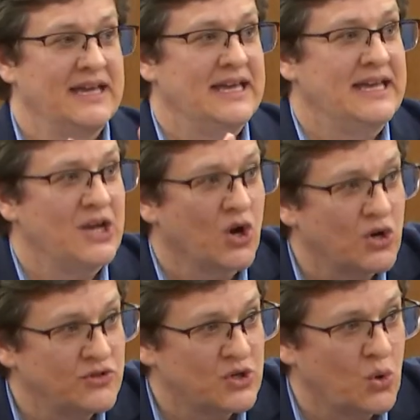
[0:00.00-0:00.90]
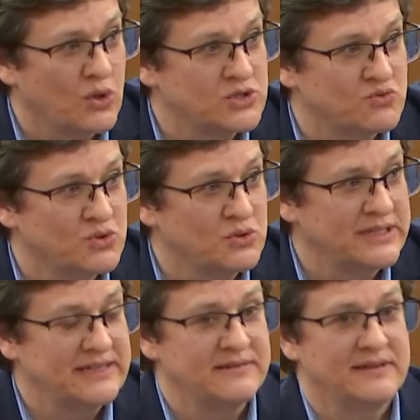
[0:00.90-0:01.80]
He heard the court's
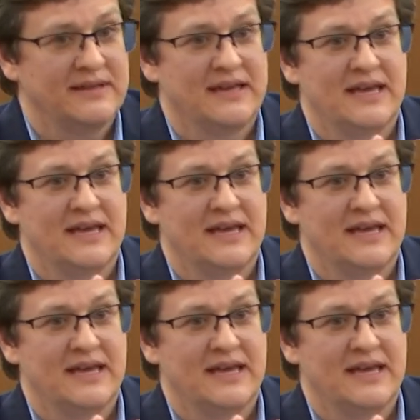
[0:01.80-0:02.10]
ruling.